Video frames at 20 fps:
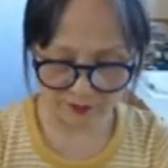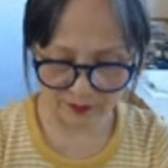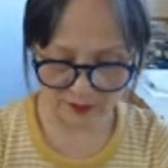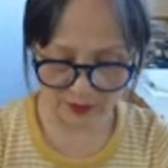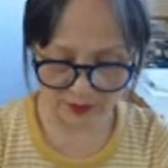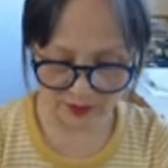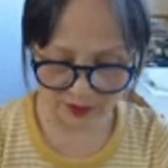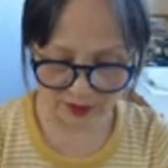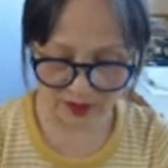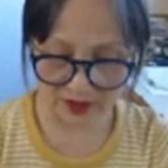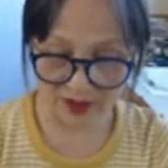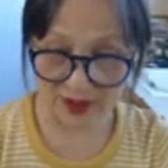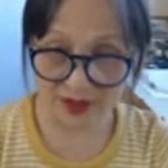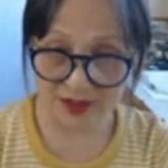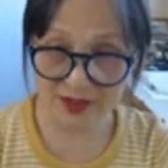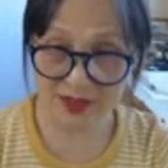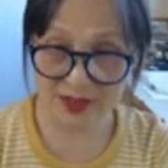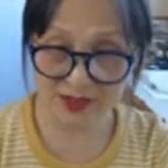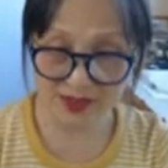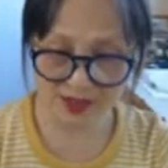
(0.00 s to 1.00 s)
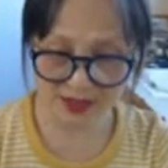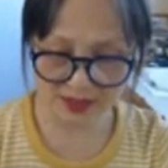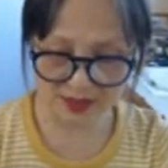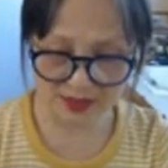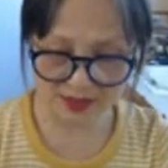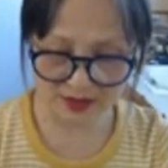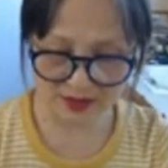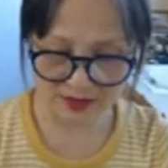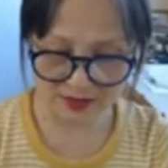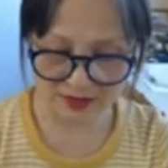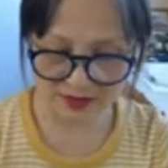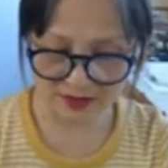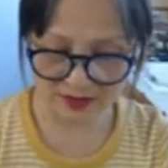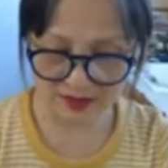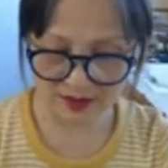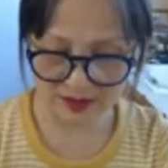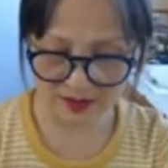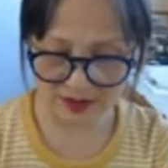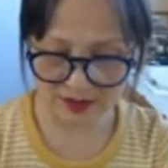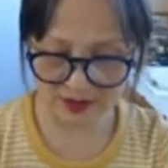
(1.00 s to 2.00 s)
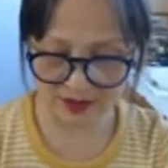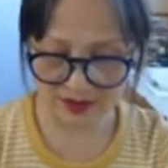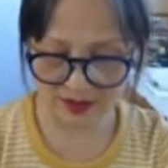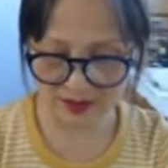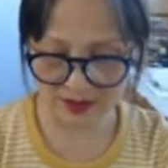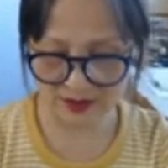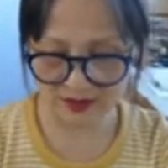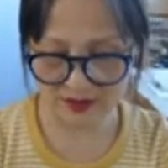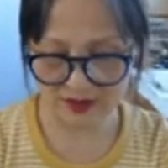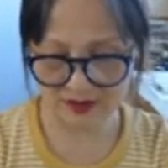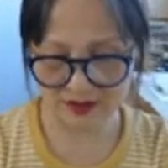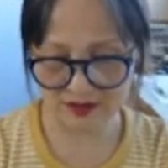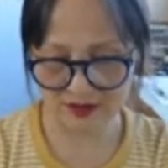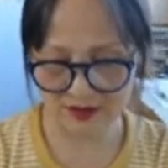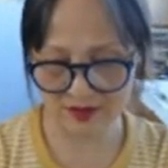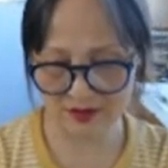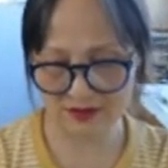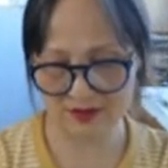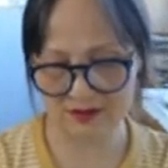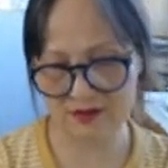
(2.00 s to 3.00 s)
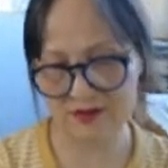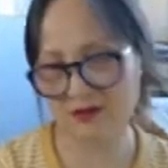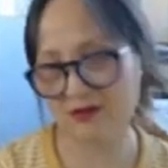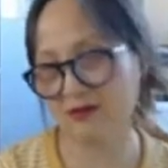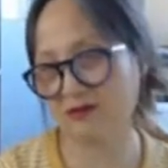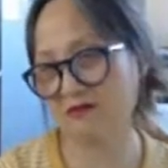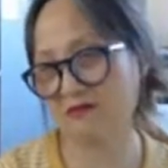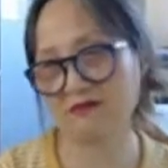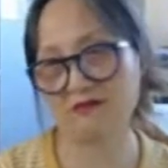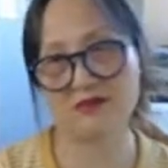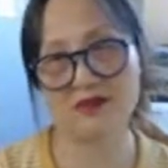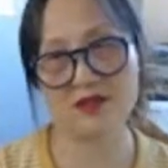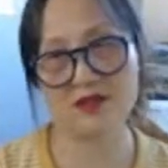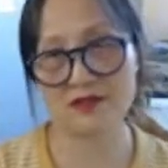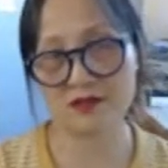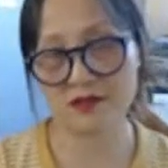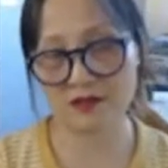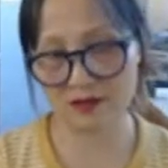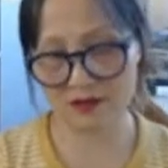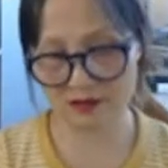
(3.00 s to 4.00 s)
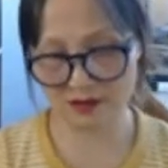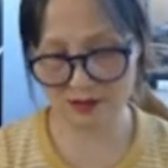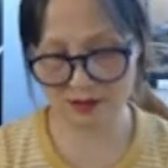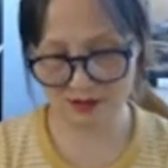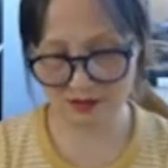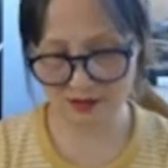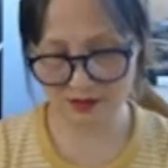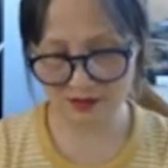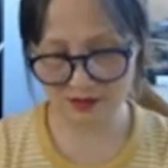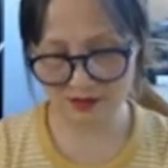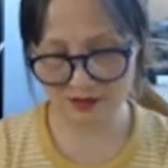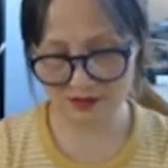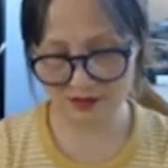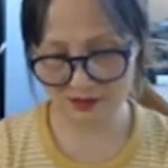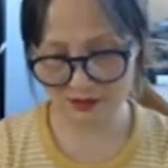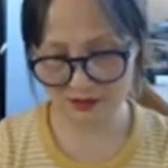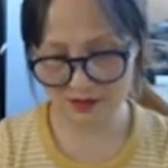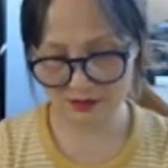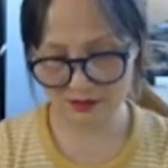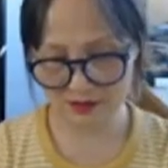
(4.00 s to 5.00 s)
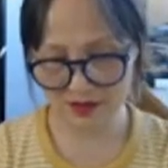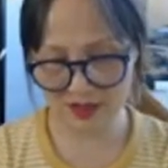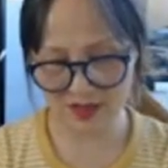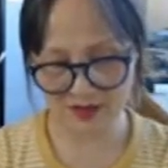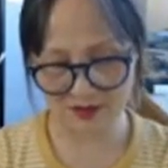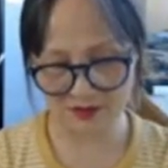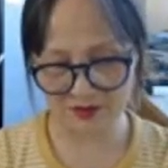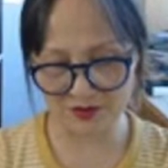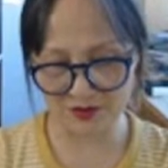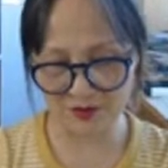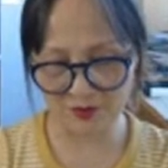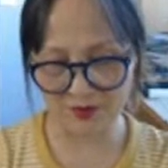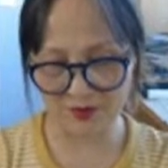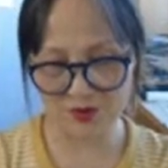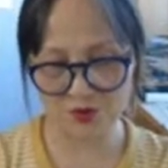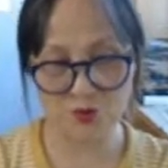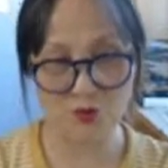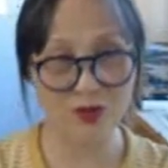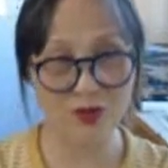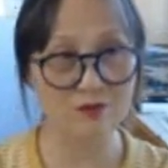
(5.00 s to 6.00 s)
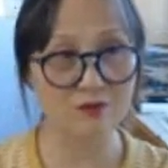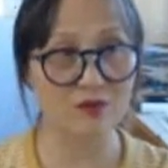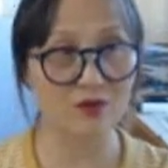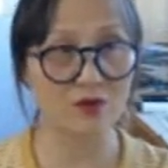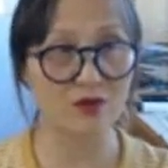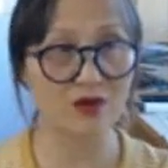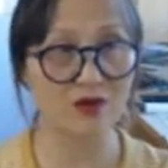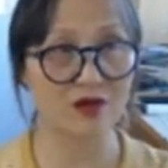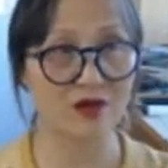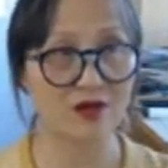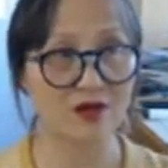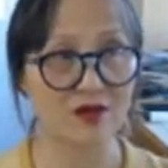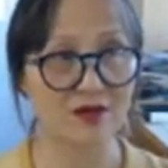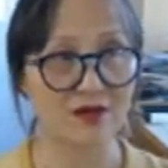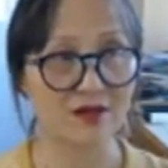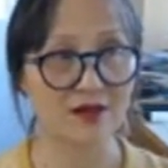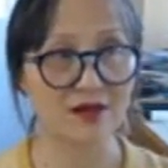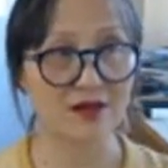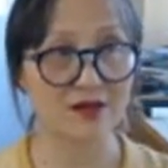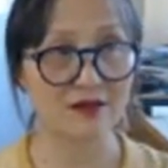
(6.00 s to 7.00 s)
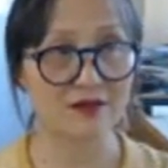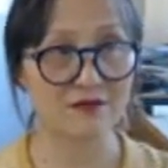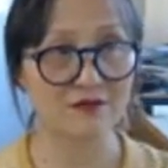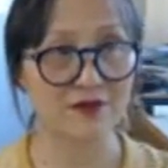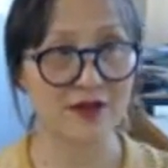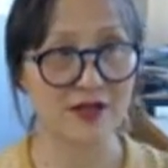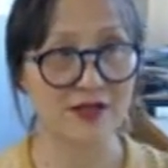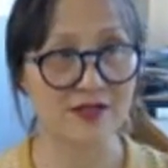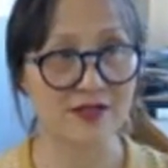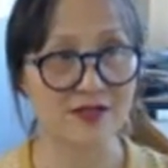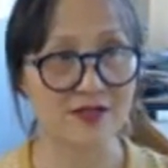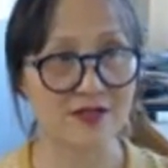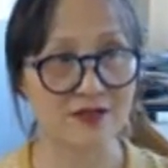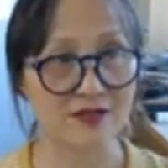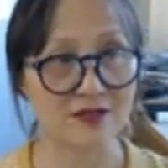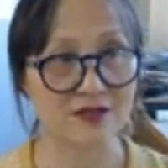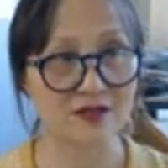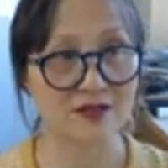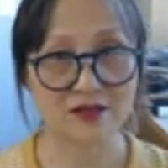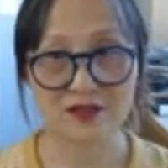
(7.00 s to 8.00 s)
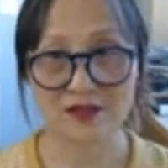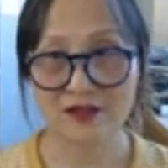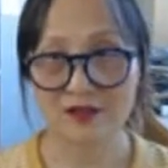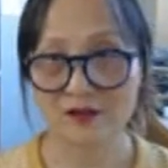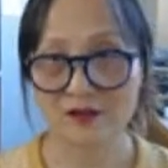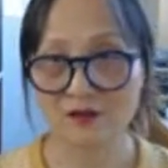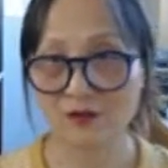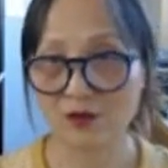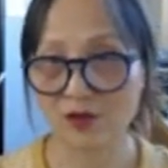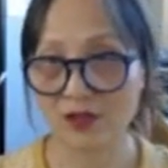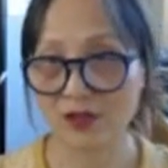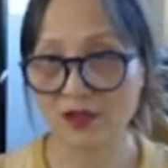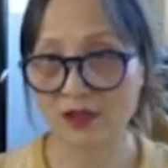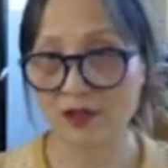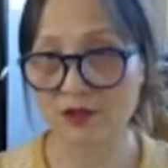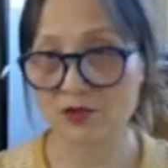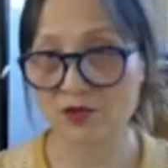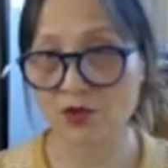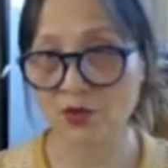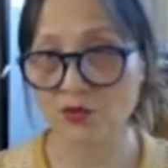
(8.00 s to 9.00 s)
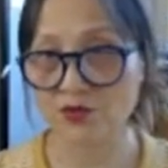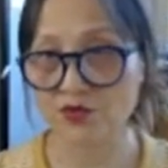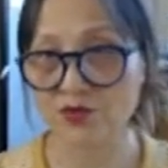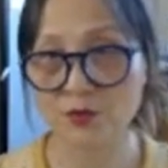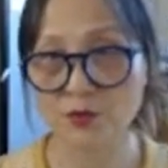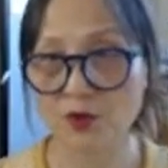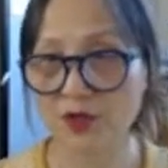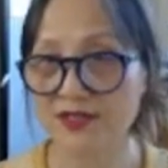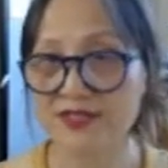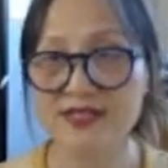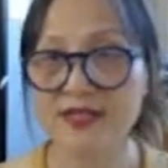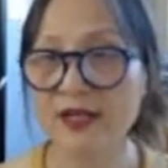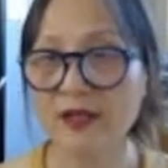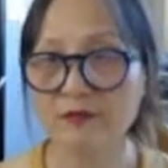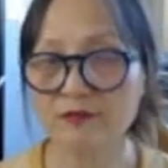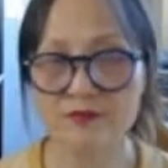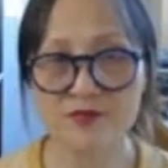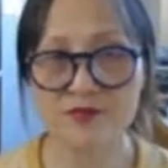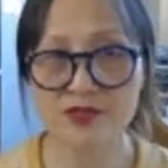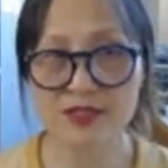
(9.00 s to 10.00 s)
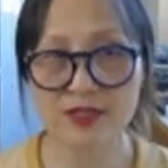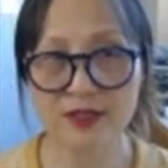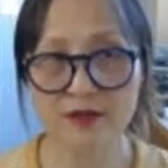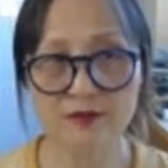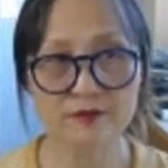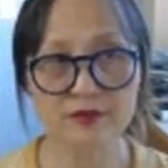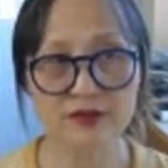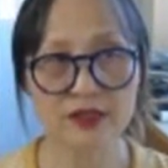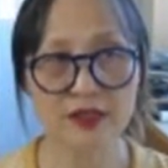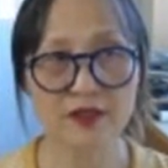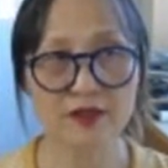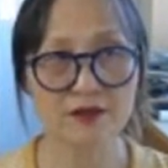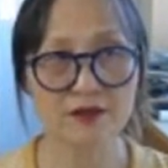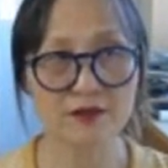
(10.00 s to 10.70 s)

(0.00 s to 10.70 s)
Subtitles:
thus and thus and thus. That's easier. I don't know which one more faster or shows more. Same. Yeah.